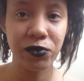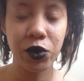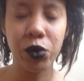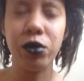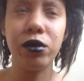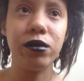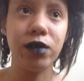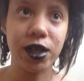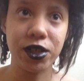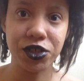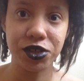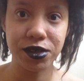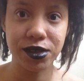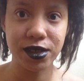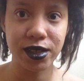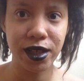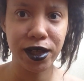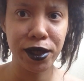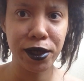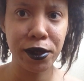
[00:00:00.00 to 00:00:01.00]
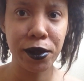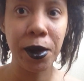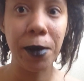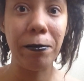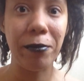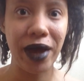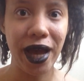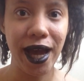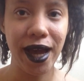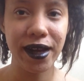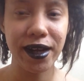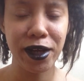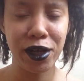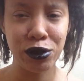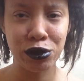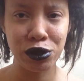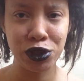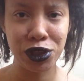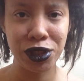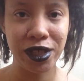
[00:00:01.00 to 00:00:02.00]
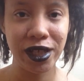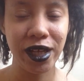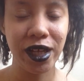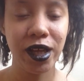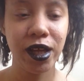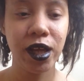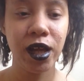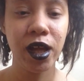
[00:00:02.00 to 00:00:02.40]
or I should say bad energy